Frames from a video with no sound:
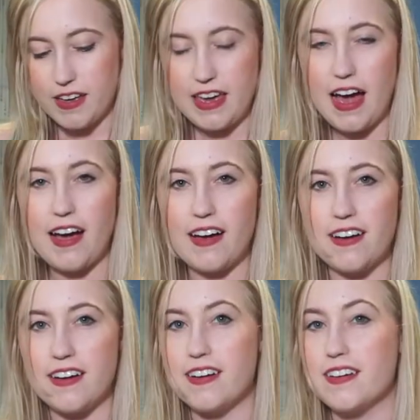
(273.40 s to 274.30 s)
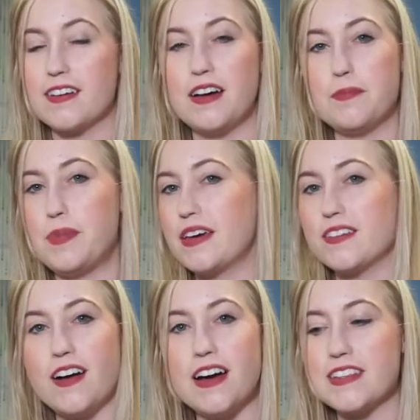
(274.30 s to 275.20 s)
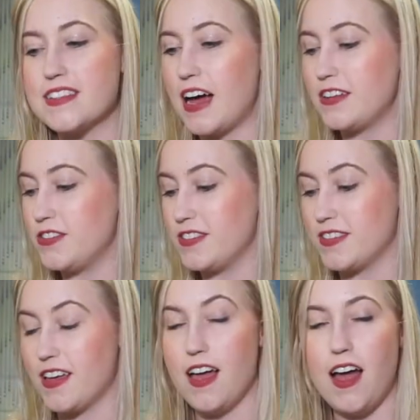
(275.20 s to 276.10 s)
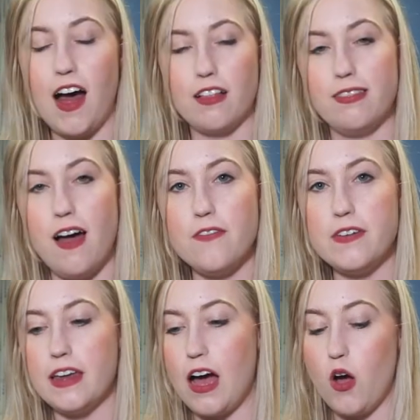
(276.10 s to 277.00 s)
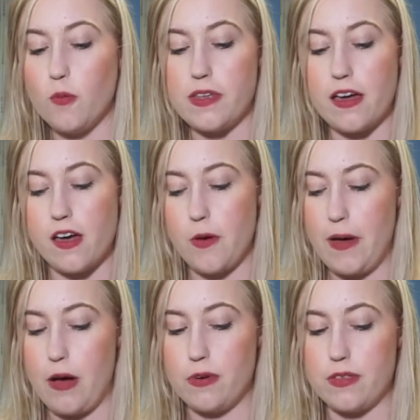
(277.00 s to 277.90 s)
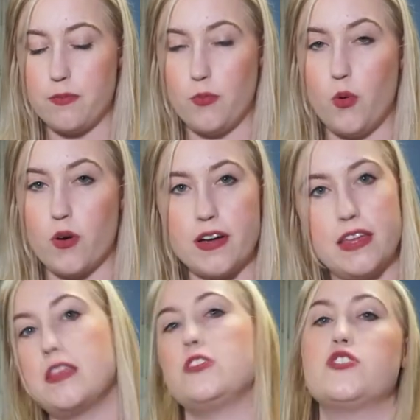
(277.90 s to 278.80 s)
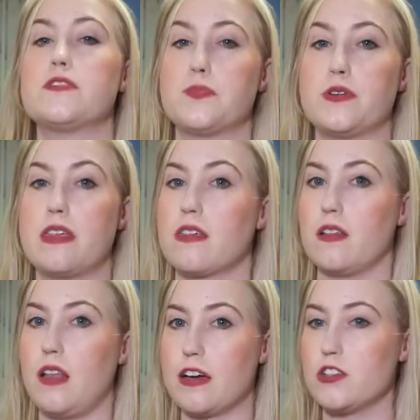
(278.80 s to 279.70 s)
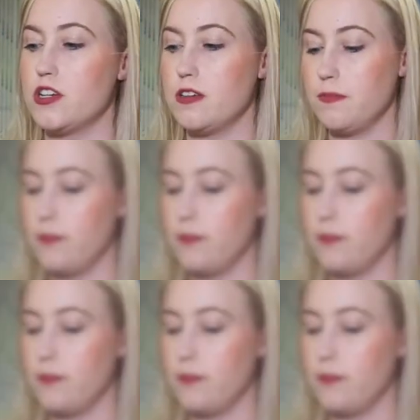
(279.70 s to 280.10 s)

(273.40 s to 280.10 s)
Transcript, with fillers: yeah, Big Lots, I just, I love it. I hope they come out with more in the Just Breathe collection.